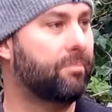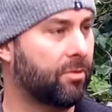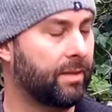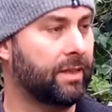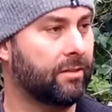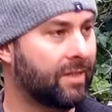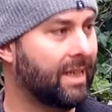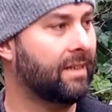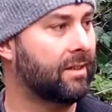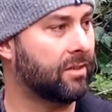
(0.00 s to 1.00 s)
you probably don't
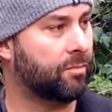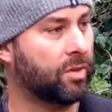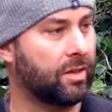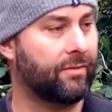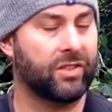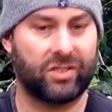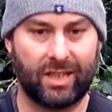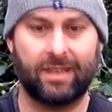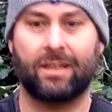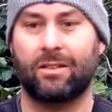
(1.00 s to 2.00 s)
need this, but if you're
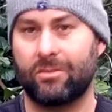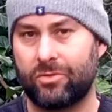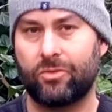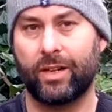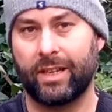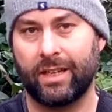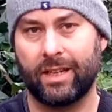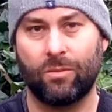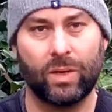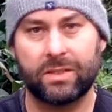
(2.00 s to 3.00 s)
sat out
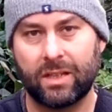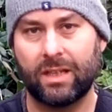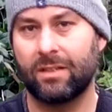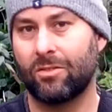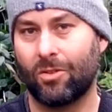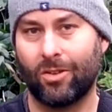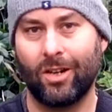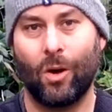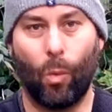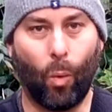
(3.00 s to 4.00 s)
drinking whiskey or
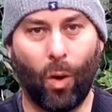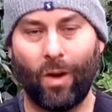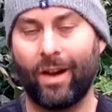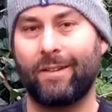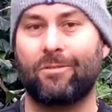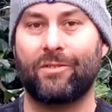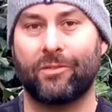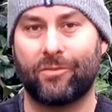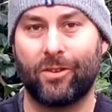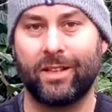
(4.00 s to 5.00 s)
wine with
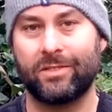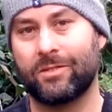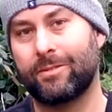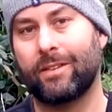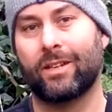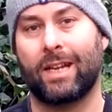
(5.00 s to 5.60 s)
your friends around the